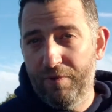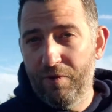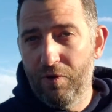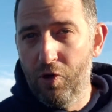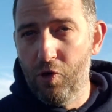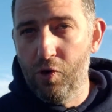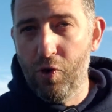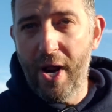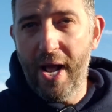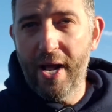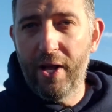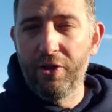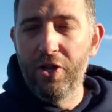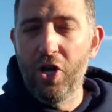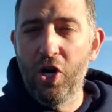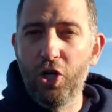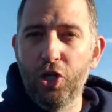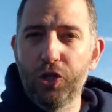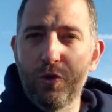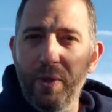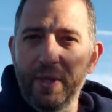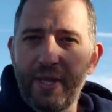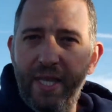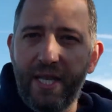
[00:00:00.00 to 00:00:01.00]
who the hell
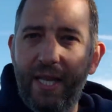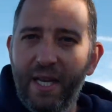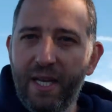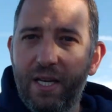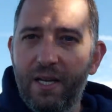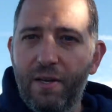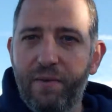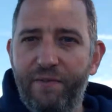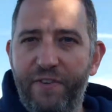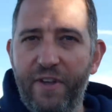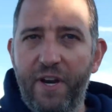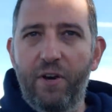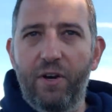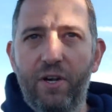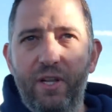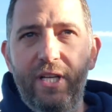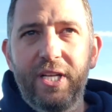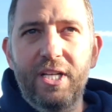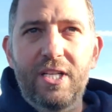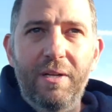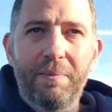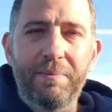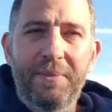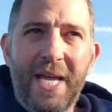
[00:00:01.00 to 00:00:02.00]
knows what the federal
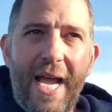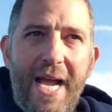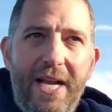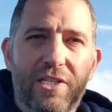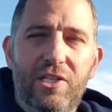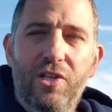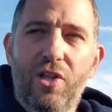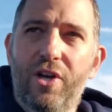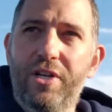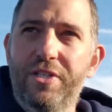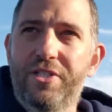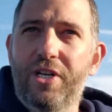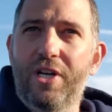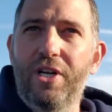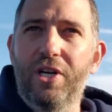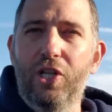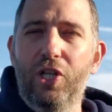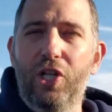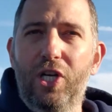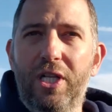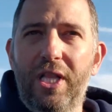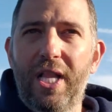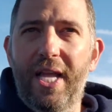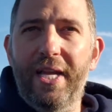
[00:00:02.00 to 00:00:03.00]
income tax laws are going to
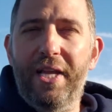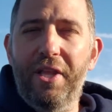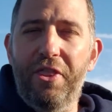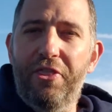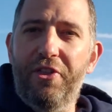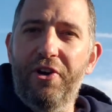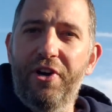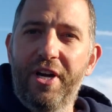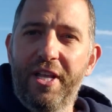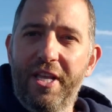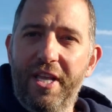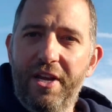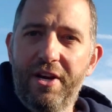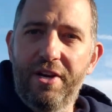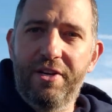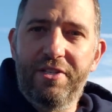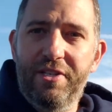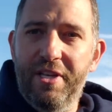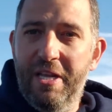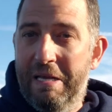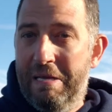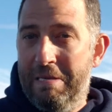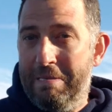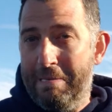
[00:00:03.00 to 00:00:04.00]
look like in 30
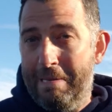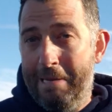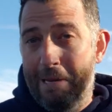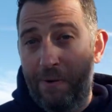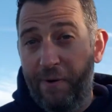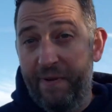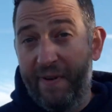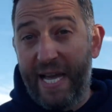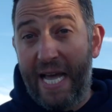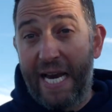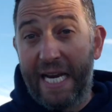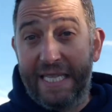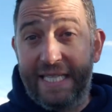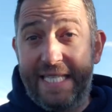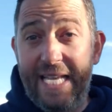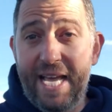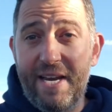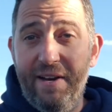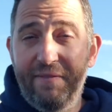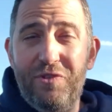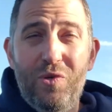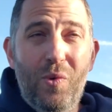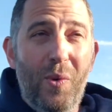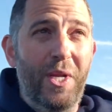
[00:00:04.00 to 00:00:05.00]
years. We've got a debt
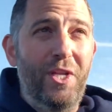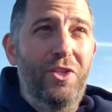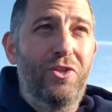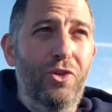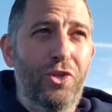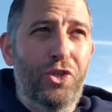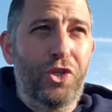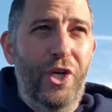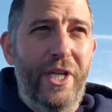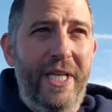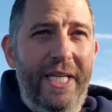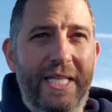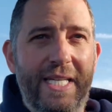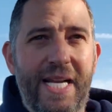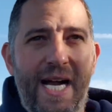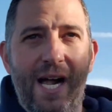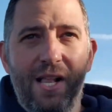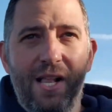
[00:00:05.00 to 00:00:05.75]
of $22 trillion.